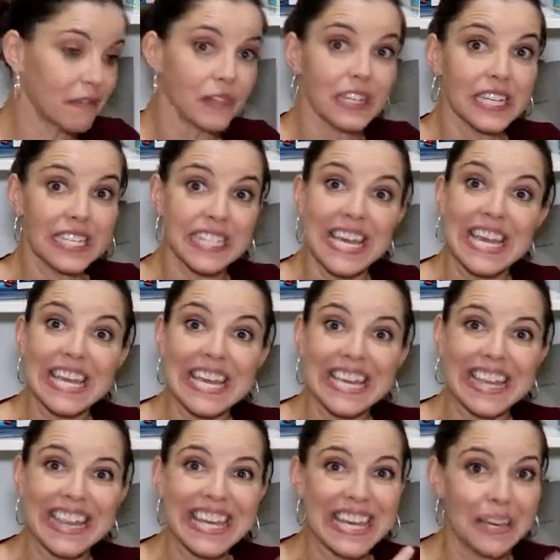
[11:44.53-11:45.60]
really take
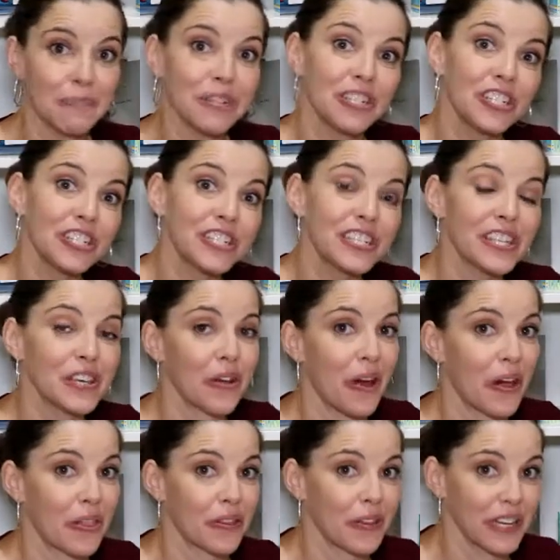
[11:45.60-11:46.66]
in the images the
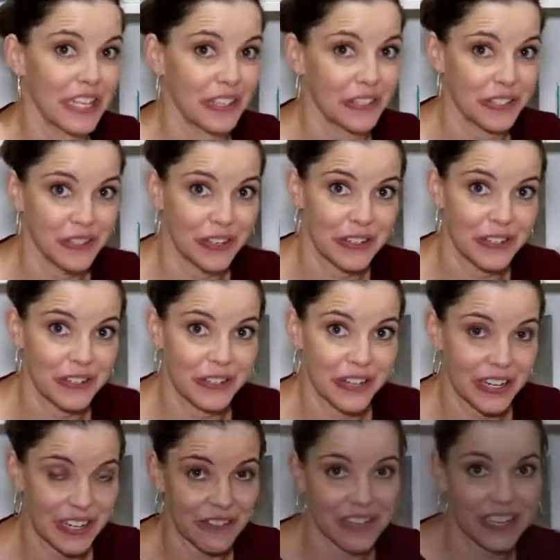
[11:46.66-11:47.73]
author and illustrators are
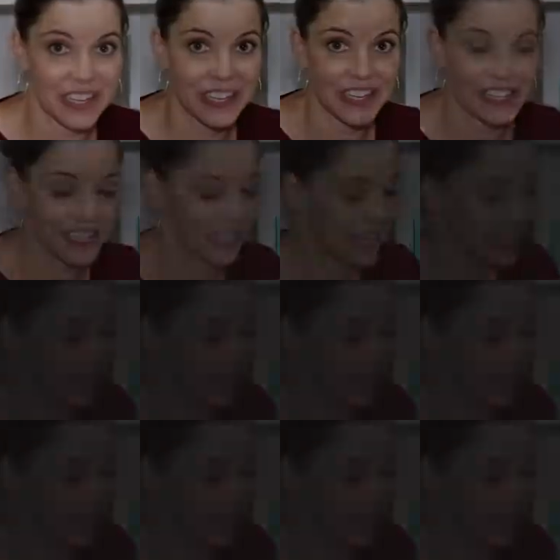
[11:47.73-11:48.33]
giving us.